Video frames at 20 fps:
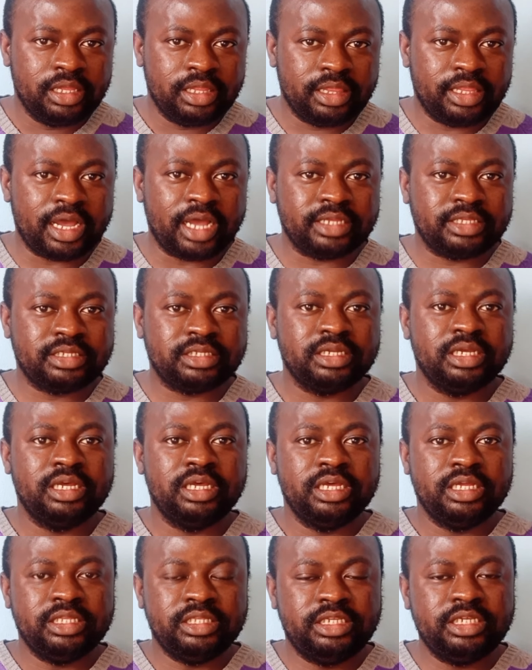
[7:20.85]
that
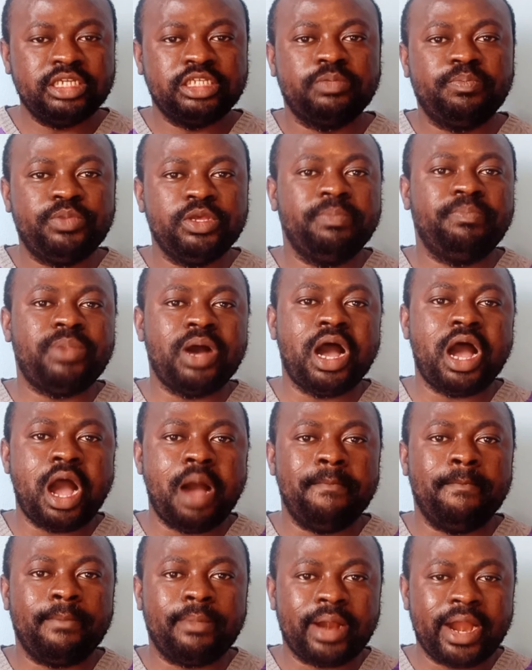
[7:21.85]
this paper
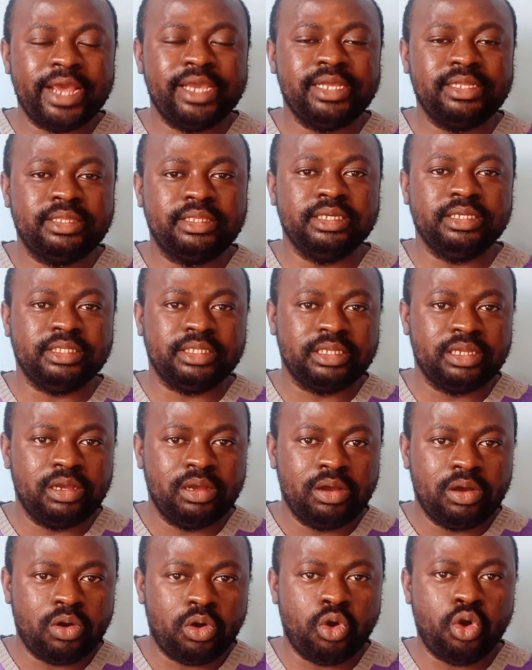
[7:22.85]
I'm writing
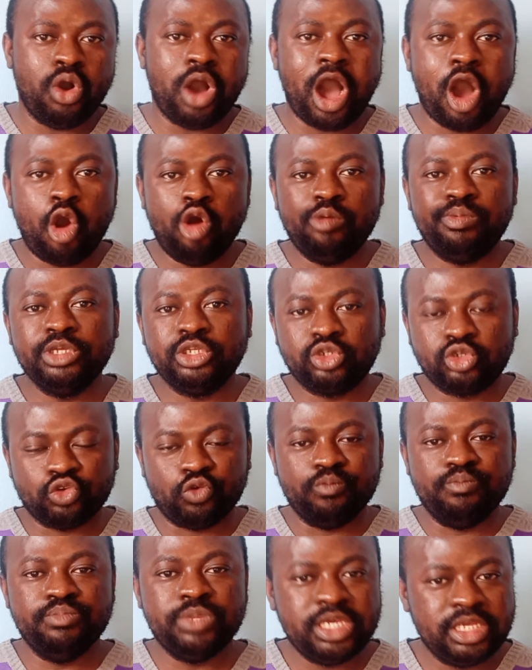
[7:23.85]
or I will be
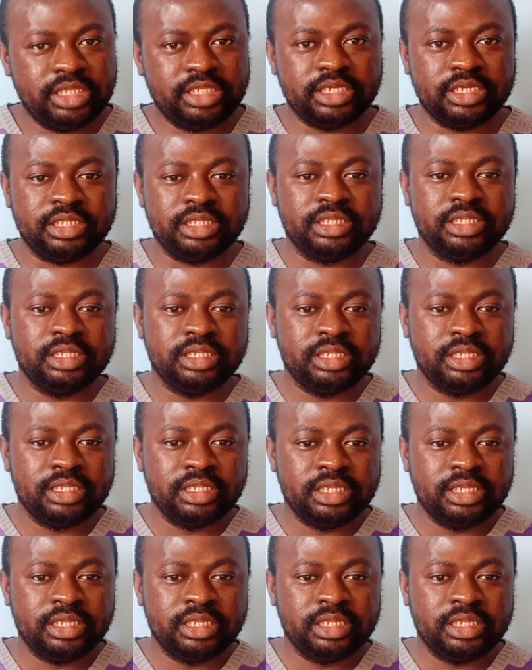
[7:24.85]
submitting